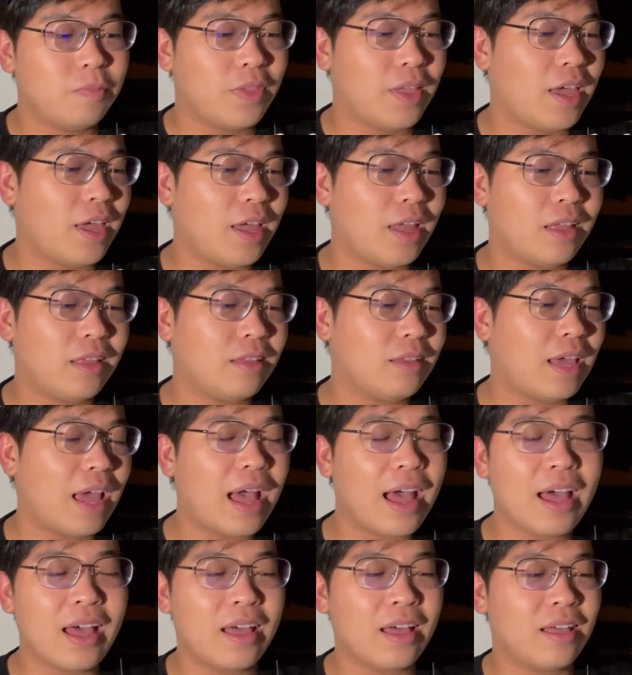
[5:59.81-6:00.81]
And
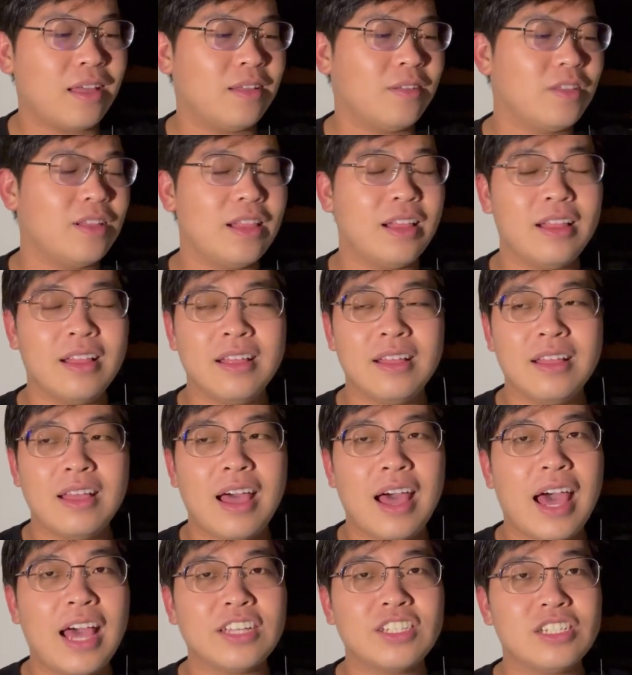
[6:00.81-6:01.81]
yeah,
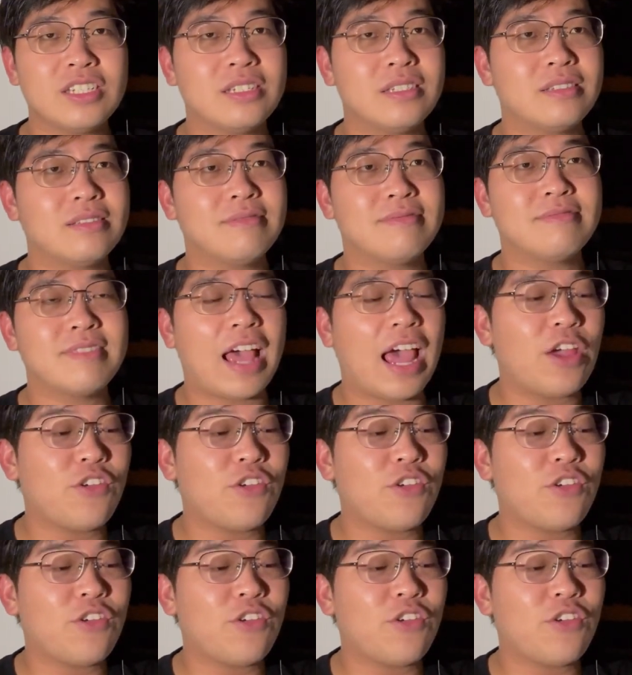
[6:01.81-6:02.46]
I